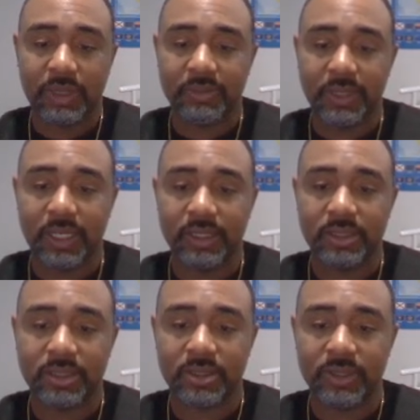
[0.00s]
pawn
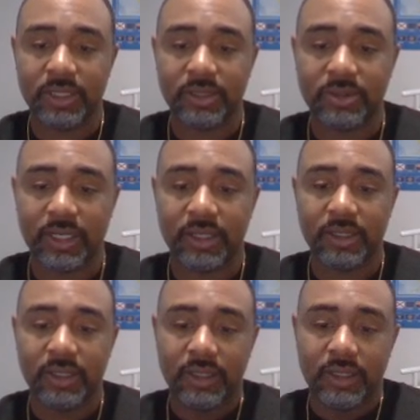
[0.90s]
just so he can try to
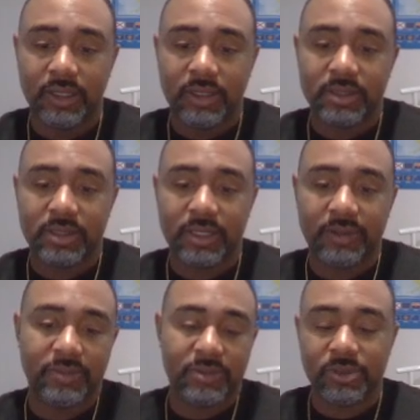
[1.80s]

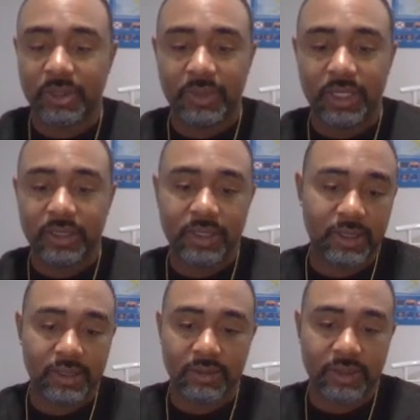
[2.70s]
trick me into
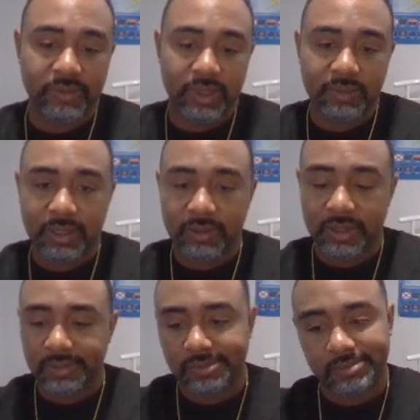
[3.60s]
giving up my
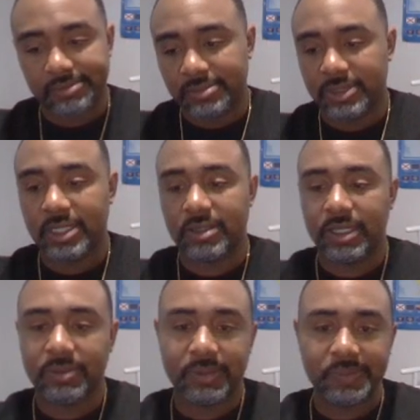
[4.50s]
rook? It's not going to
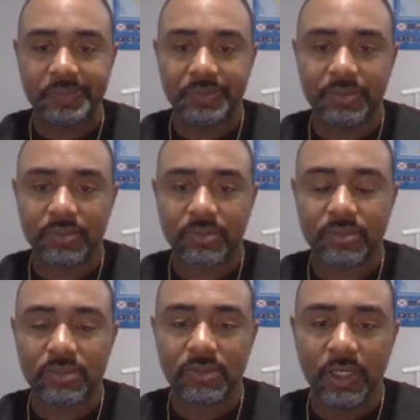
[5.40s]
happen.
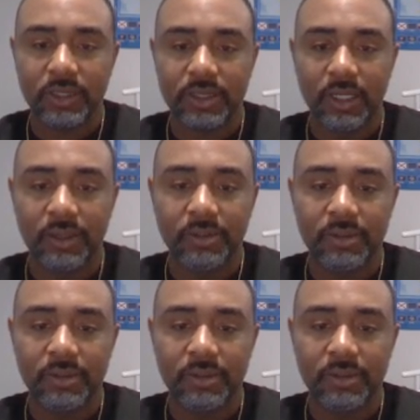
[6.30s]
So,